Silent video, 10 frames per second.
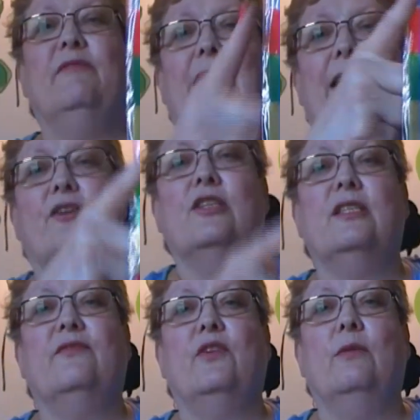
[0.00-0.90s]

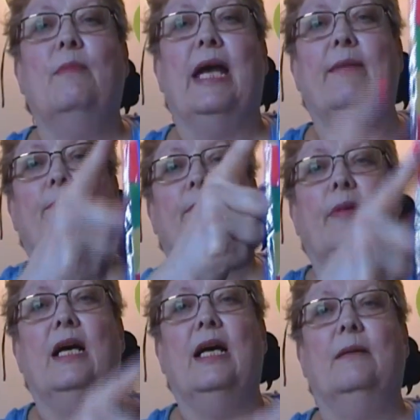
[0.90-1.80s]
dividers for my
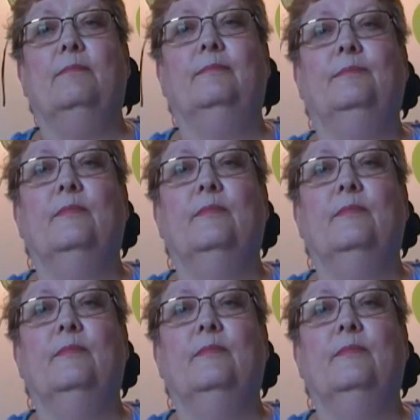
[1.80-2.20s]
um,